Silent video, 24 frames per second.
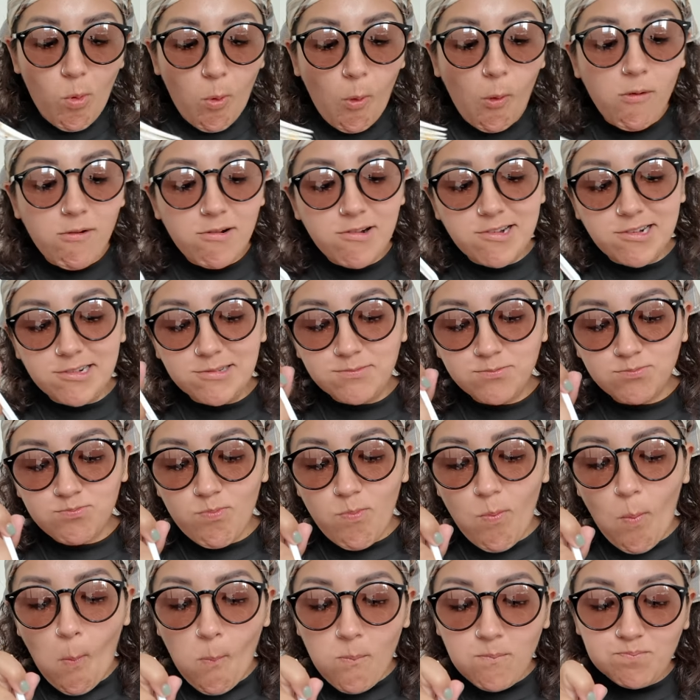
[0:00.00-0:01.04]
Oh yeah,
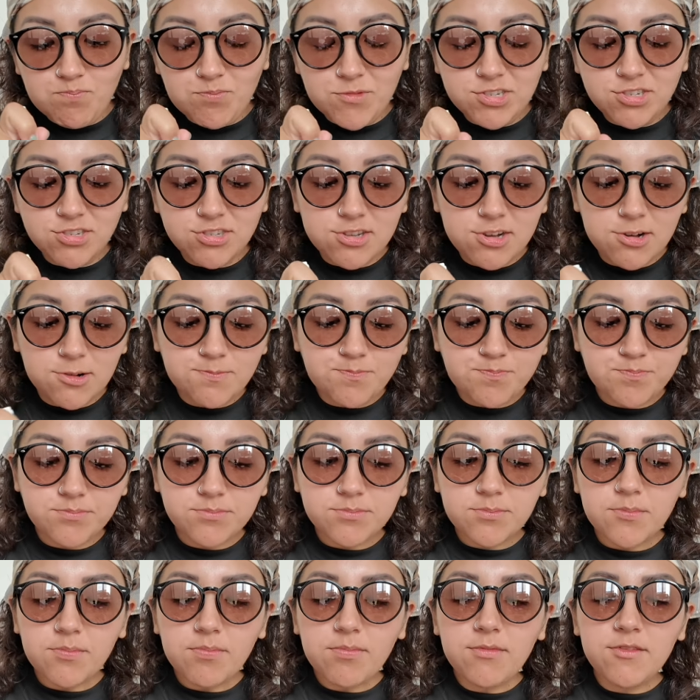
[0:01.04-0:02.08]
and these I
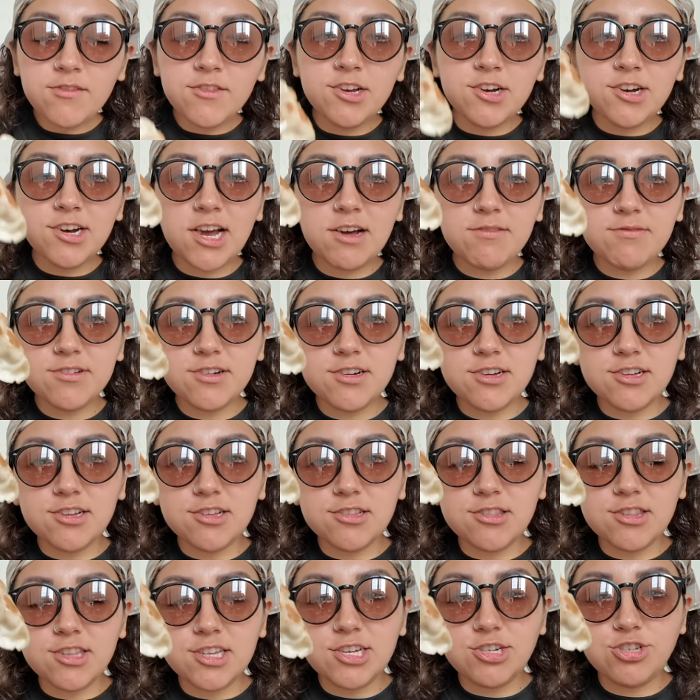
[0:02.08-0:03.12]
didn't have
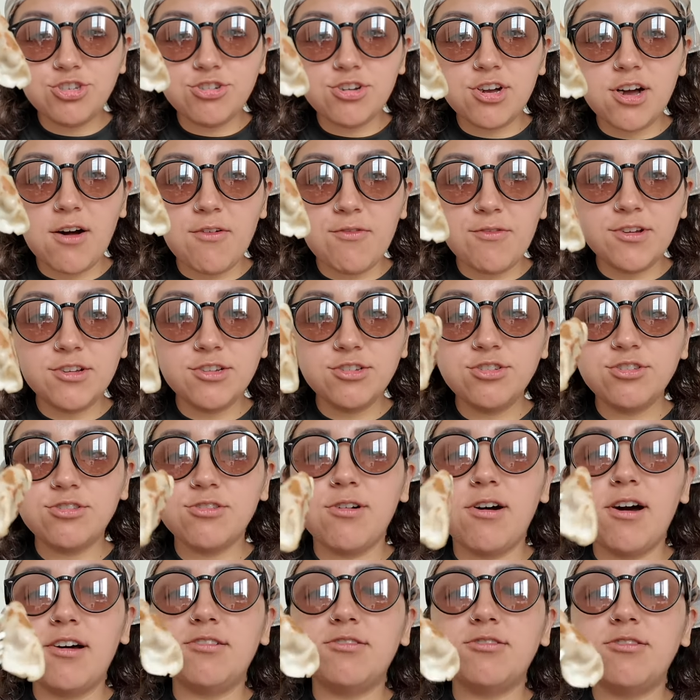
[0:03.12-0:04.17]
a lid to cover this,
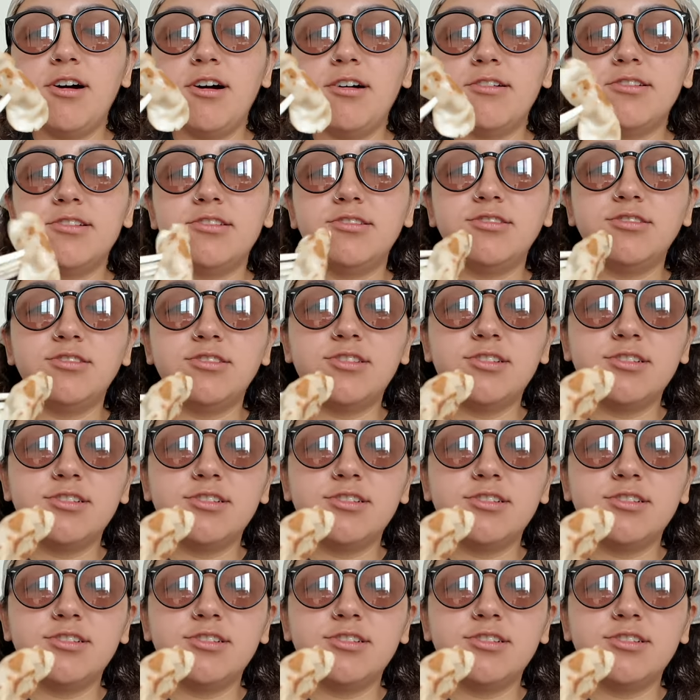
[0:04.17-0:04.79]
so I don't know how good this is